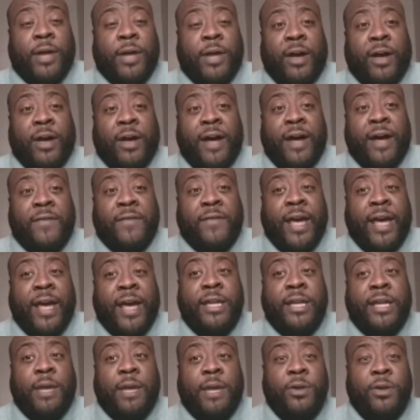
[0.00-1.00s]
I'll have
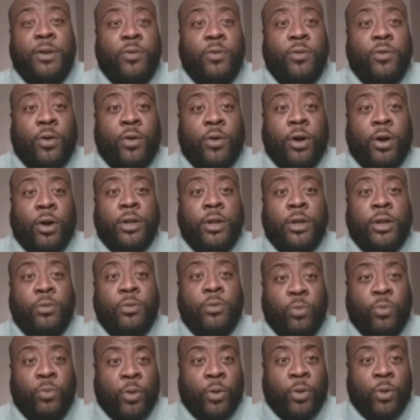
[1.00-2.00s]
AEW
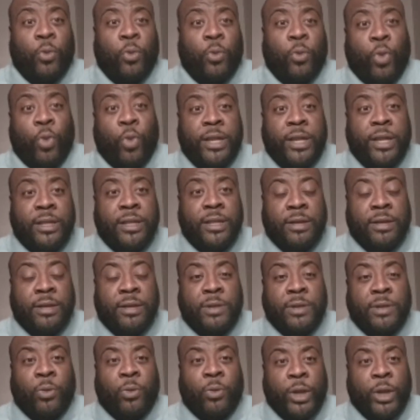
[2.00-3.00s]
on one
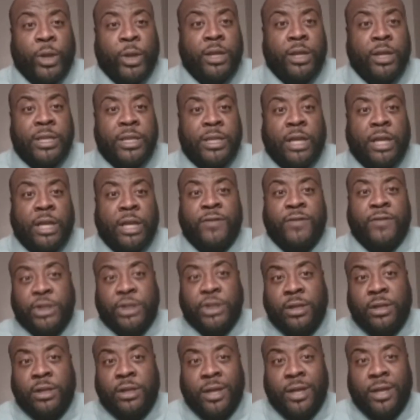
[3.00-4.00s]

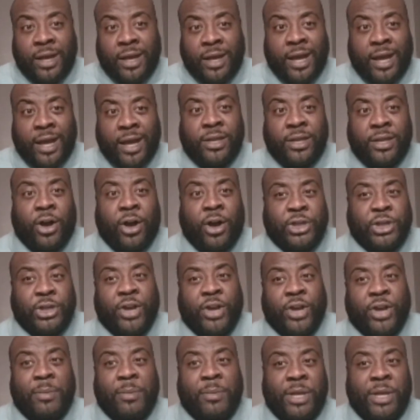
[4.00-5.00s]
television and the All-Star
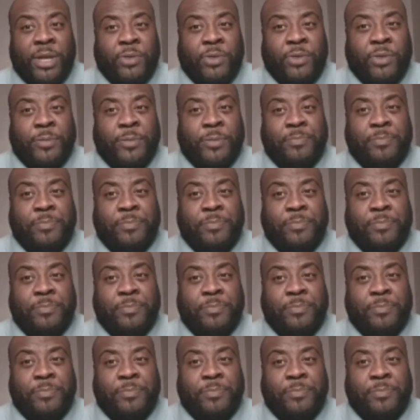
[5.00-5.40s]
game on the other one.